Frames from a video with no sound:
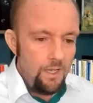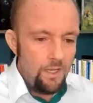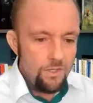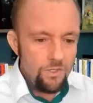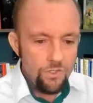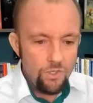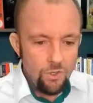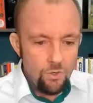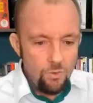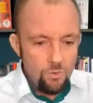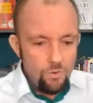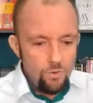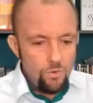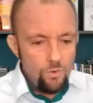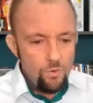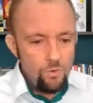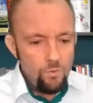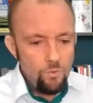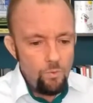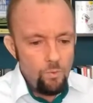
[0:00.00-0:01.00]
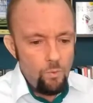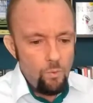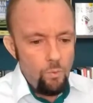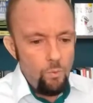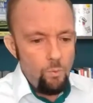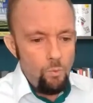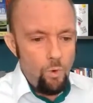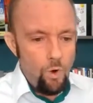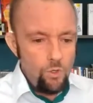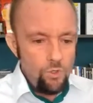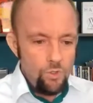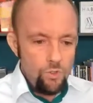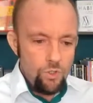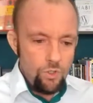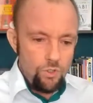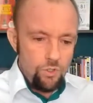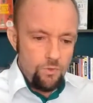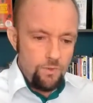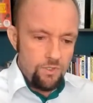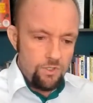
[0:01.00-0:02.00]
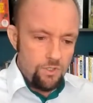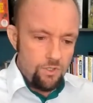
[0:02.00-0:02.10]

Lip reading: So what you can do is